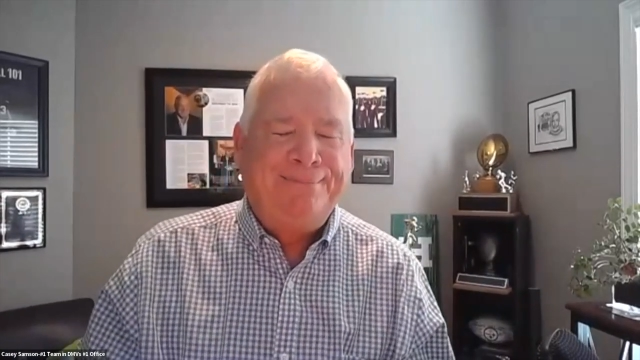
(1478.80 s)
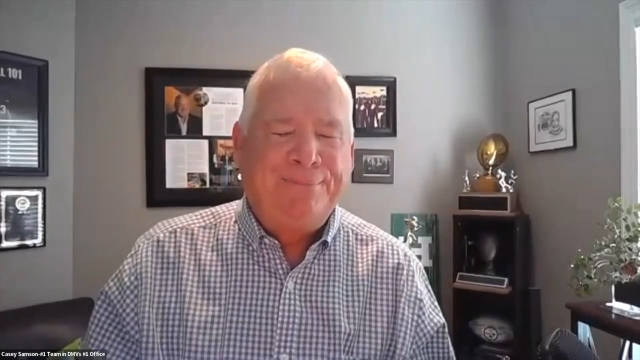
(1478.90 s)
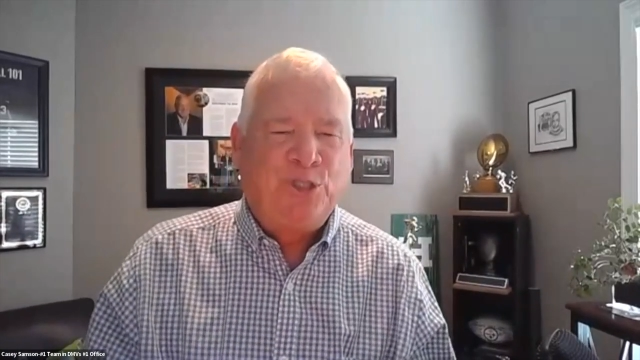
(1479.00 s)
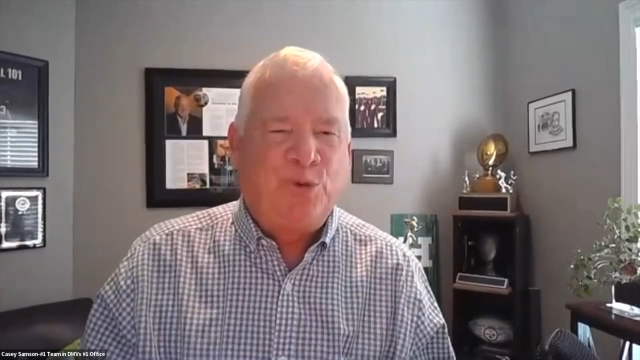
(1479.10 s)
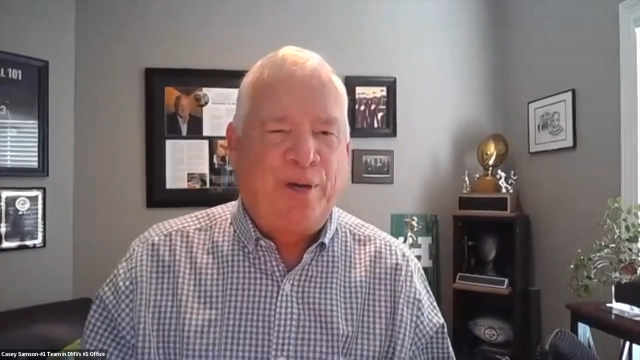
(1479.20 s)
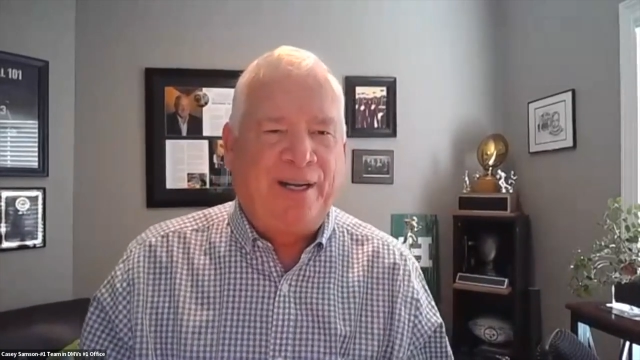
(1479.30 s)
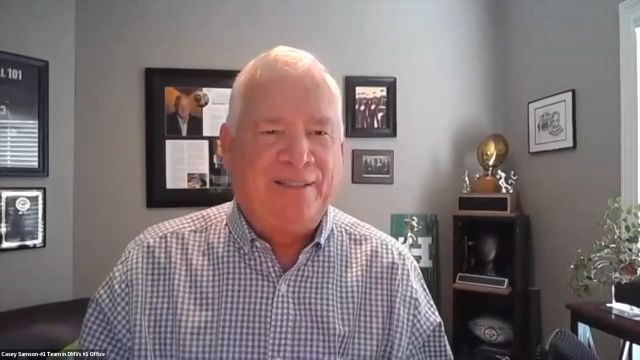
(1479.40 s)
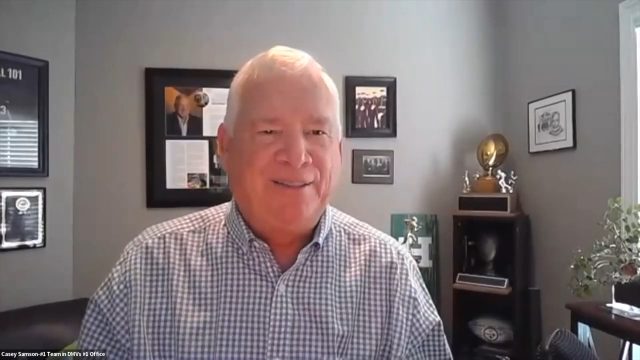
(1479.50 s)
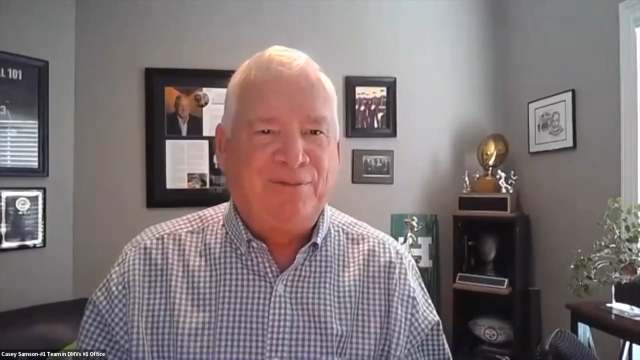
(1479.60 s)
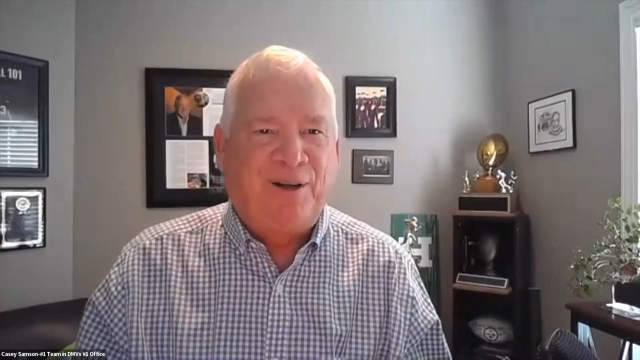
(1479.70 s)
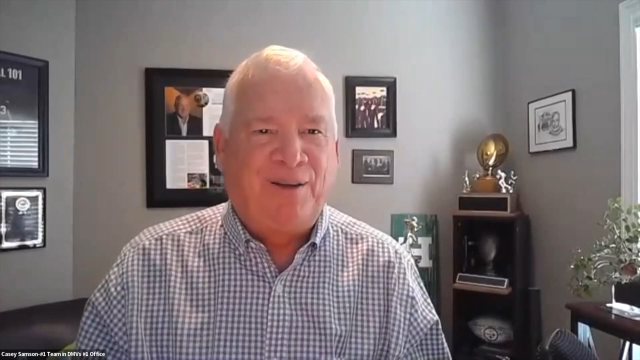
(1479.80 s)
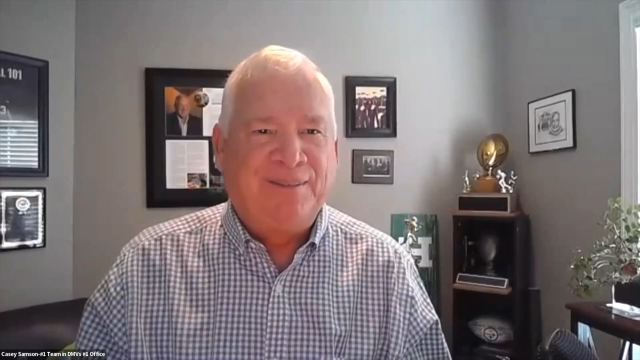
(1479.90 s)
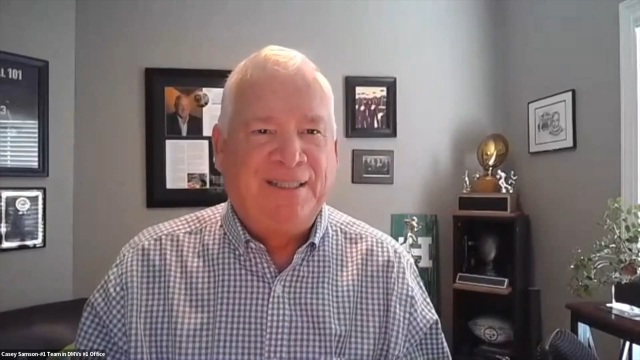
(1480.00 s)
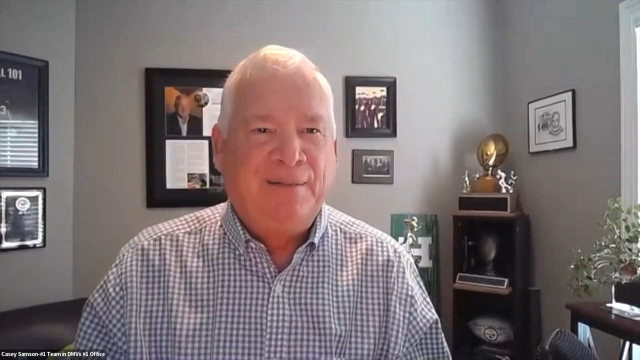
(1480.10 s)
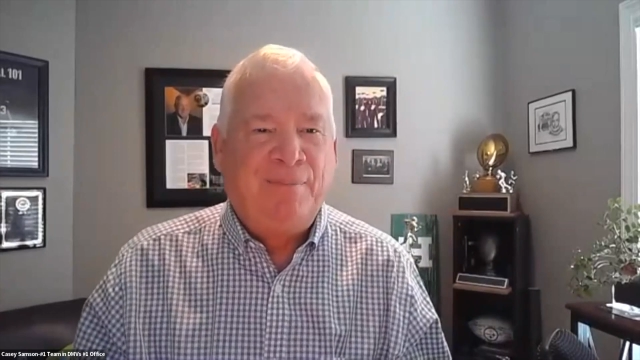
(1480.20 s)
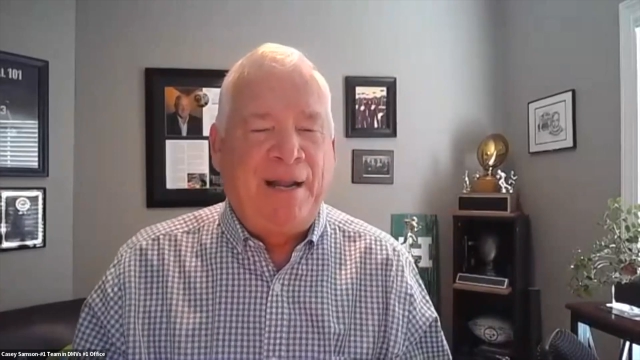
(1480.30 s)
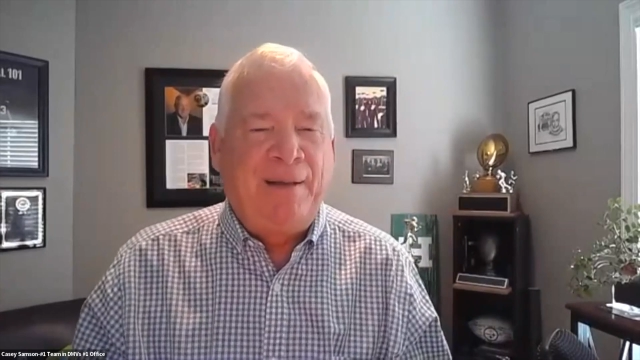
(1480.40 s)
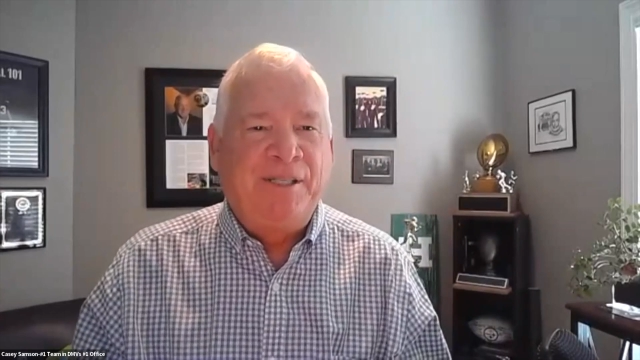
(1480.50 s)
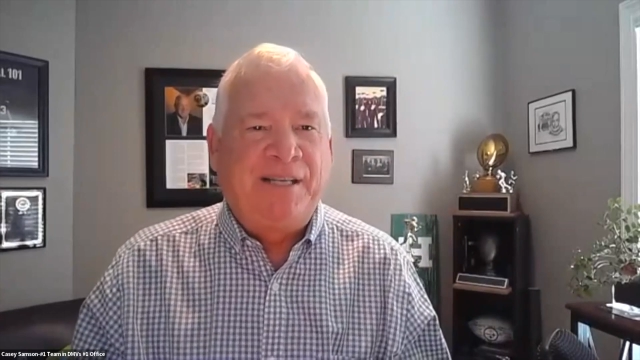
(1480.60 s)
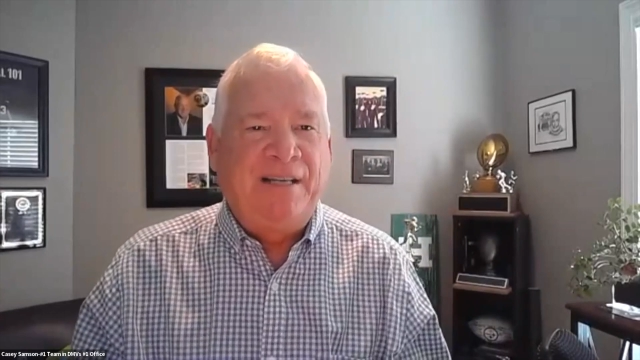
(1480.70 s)
there's grandkids involved. My name
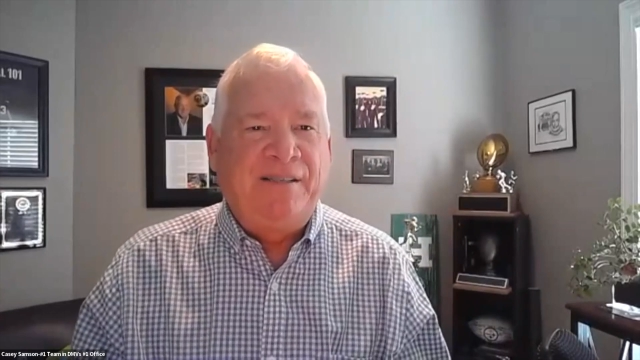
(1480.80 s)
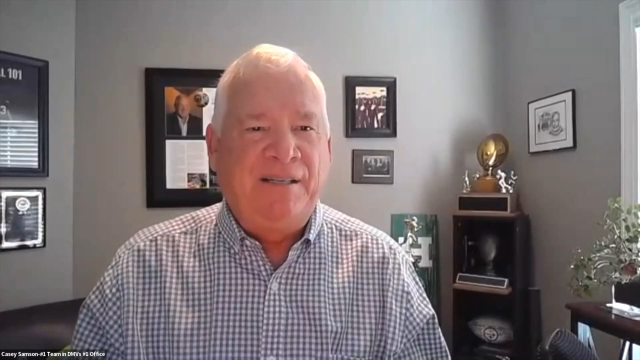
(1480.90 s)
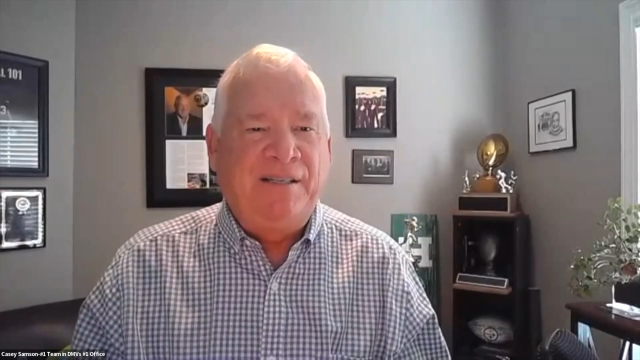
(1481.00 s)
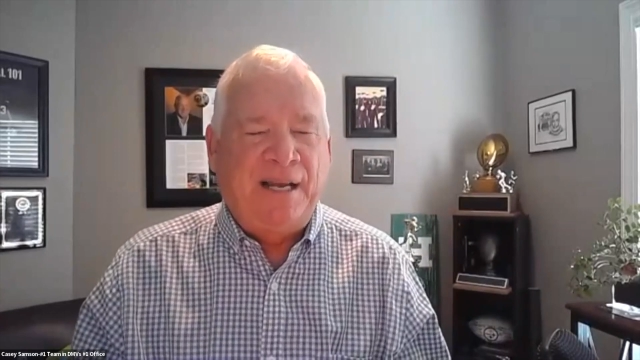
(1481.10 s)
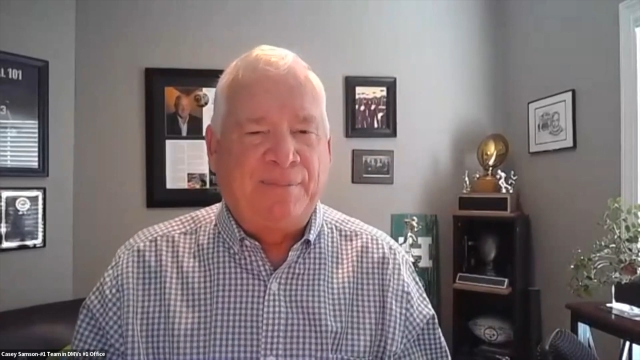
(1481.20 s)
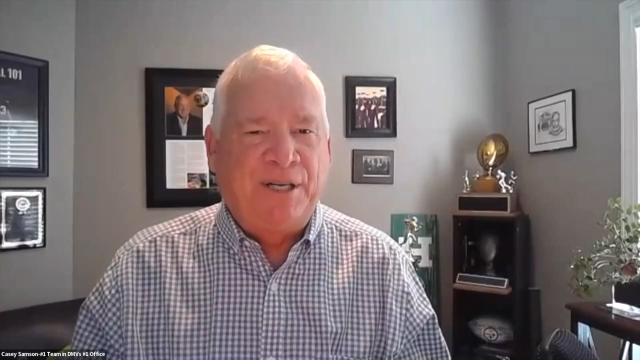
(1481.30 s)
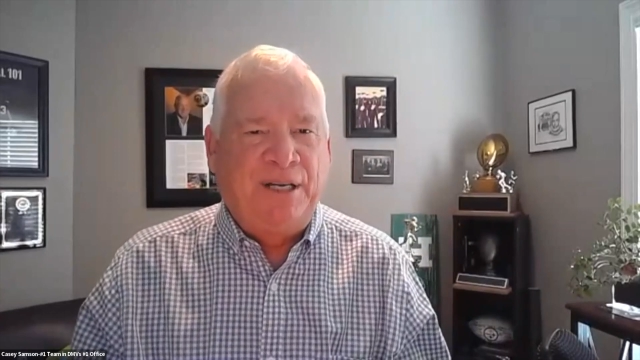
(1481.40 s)
is Casey Samson.